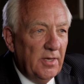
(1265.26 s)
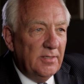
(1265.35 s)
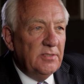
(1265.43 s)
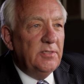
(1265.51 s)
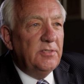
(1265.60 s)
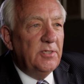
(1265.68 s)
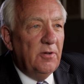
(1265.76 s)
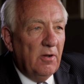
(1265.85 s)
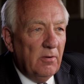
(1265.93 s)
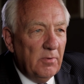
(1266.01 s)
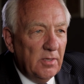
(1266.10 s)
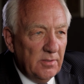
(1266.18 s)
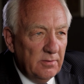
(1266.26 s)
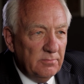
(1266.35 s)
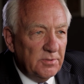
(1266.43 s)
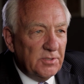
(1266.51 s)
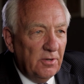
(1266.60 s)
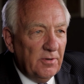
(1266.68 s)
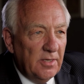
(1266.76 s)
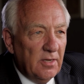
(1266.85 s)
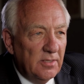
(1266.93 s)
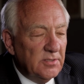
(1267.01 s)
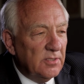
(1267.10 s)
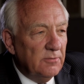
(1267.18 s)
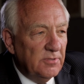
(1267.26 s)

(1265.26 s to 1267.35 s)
ICTR by the Security Council.